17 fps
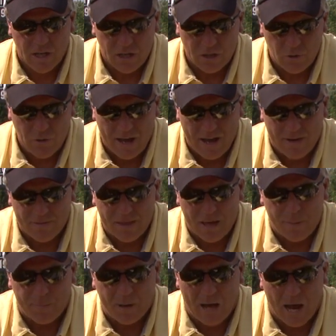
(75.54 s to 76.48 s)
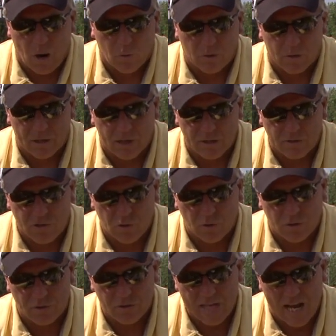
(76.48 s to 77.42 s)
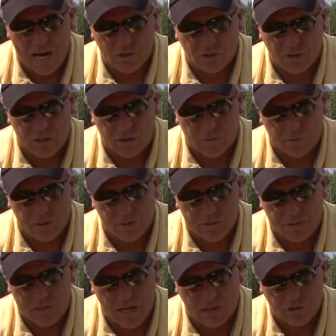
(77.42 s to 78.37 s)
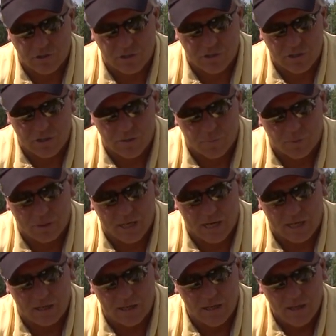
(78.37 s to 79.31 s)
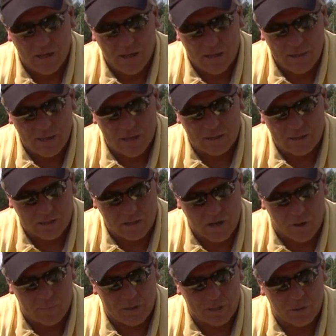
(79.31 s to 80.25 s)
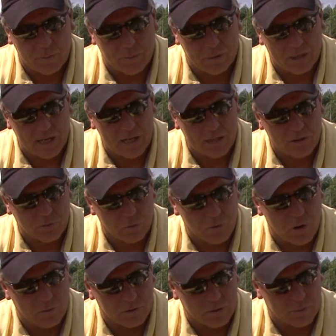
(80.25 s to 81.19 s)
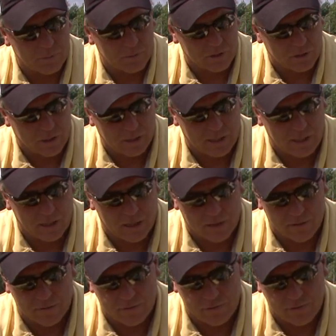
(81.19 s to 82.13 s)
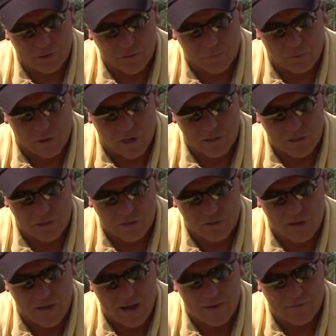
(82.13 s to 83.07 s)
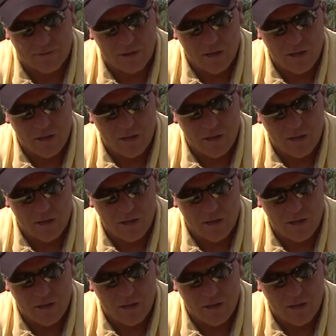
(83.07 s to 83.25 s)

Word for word: you have that power there. So there's actually three sections of the blade that come into play throughout the cleaning of the fish process. You have